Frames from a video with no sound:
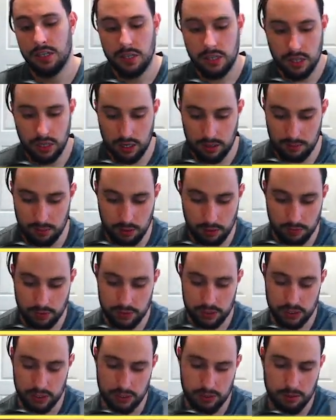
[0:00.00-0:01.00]
Um,
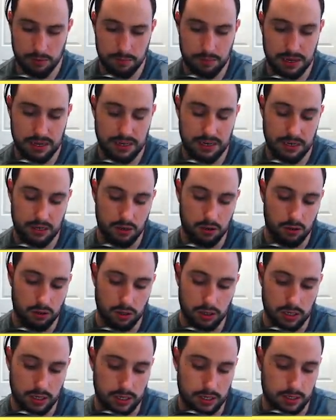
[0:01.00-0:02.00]
obviously, depending on
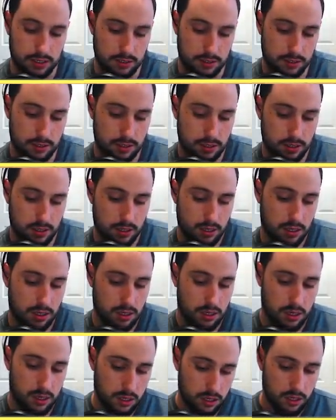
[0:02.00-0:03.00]
his
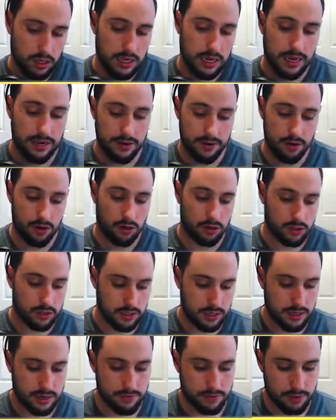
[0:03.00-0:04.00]
head knocks
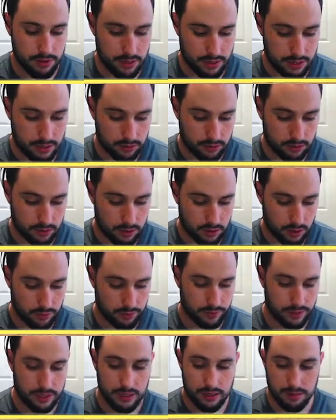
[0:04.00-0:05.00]
and everything else,
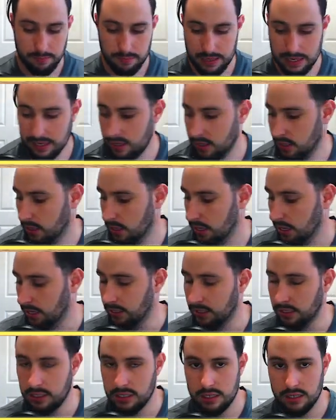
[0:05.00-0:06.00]
hopefully he can come back and
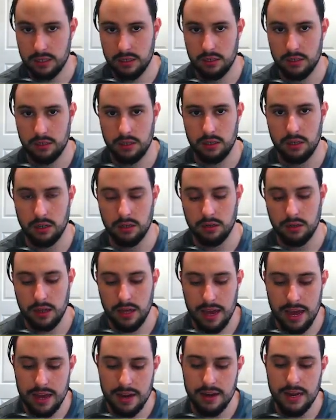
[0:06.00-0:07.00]
just, you know,
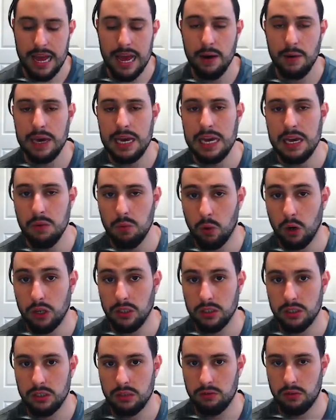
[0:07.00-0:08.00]
end how he
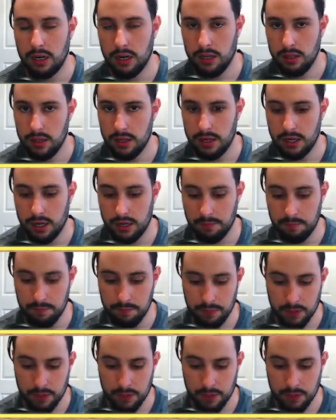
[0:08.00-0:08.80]
wants, rather than um